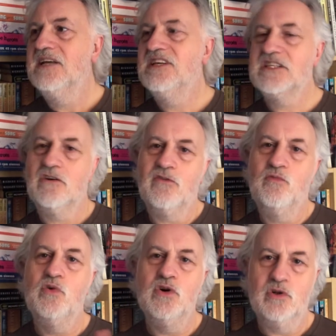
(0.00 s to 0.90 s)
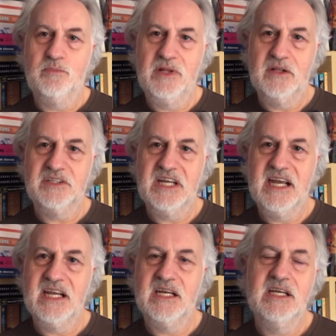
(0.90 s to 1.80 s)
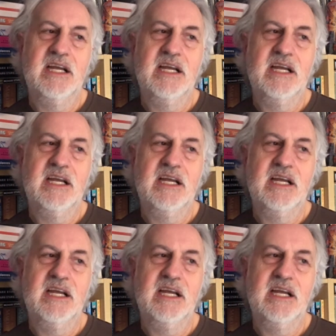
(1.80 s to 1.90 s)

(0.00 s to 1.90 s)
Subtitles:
There's a lot of world building.